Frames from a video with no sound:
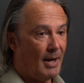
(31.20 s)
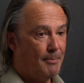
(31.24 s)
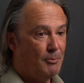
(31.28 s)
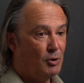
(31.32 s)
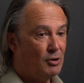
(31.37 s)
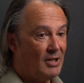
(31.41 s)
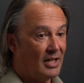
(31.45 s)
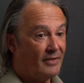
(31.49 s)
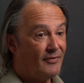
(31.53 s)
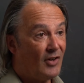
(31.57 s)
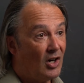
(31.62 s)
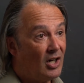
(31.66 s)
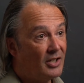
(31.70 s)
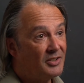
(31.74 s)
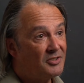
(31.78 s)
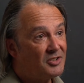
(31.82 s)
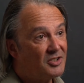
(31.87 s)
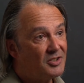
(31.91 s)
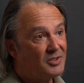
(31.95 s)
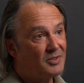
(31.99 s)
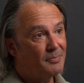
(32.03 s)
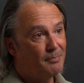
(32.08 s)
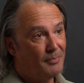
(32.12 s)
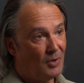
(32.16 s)
uh, more
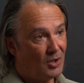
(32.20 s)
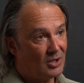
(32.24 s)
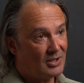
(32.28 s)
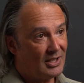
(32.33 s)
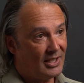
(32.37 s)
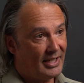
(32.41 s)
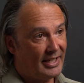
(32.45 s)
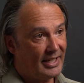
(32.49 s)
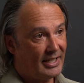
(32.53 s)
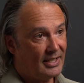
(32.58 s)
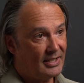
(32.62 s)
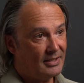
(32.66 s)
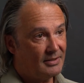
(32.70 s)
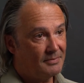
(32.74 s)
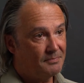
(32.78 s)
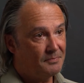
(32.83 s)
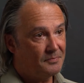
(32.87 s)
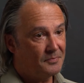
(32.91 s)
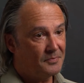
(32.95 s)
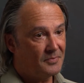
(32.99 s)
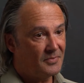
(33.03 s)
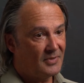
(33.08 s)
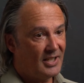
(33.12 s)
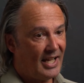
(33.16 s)
advanced
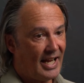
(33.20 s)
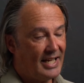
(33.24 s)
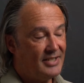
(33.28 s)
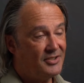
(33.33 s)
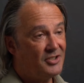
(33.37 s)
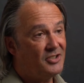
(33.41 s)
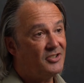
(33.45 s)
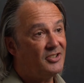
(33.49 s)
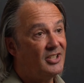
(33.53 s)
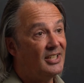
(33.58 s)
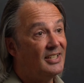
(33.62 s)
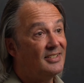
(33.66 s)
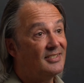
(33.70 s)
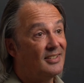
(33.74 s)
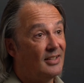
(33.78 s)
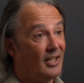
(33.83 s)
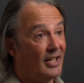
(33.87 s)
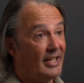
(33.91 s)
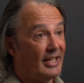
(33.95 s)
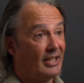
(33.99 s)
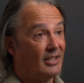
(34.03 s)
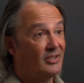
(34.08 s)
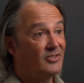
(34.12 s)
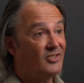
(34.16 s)
modelling entities
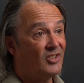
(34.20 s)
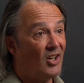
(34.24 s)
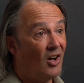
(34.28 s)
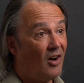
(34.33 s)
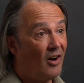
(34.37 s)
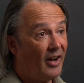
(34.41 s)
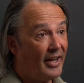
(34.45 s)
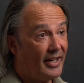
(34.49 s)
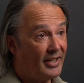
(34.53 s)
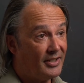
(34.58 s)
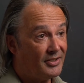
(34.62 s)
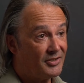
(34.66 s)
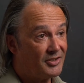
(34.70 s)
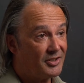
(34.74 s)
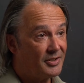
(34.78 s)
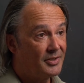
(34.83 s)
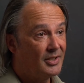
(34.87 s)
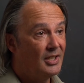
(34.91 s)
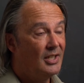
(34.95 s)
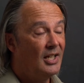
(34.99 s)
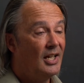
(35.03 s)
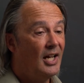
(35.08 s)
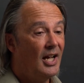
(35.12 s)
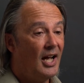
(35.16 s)
like
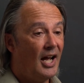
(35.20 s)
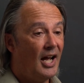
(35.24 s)
tyres.